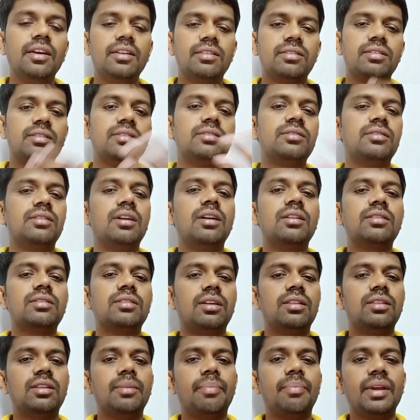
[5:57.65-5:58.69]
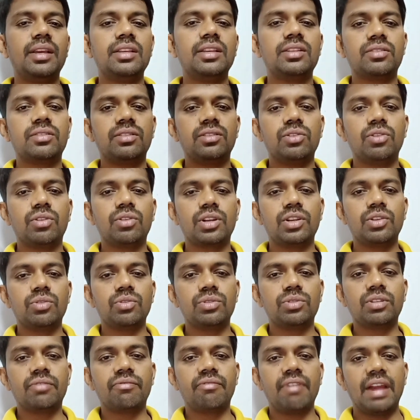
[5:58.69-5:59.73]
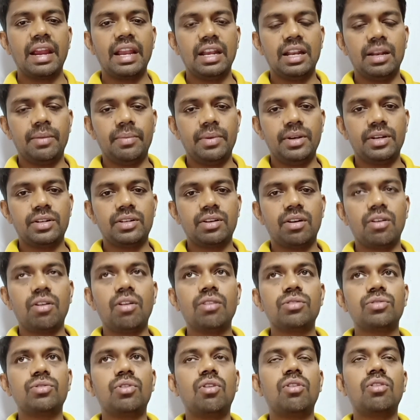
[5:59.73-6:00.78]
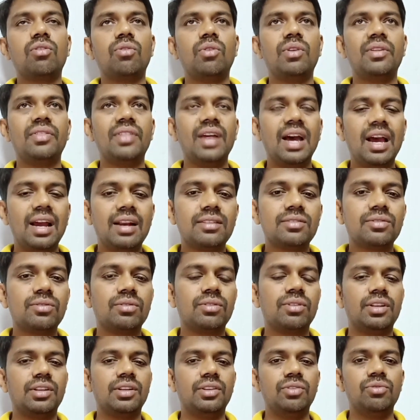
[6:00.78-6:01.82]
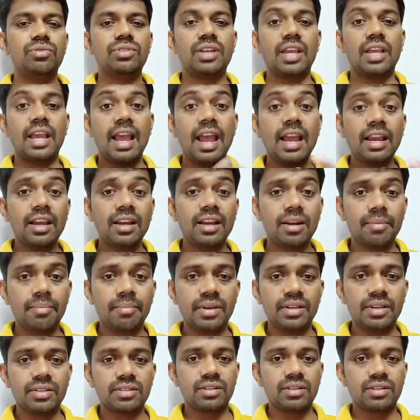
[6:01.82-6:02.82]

That's that in the place you can use the find element. And also not only that, so you can use the anchor base.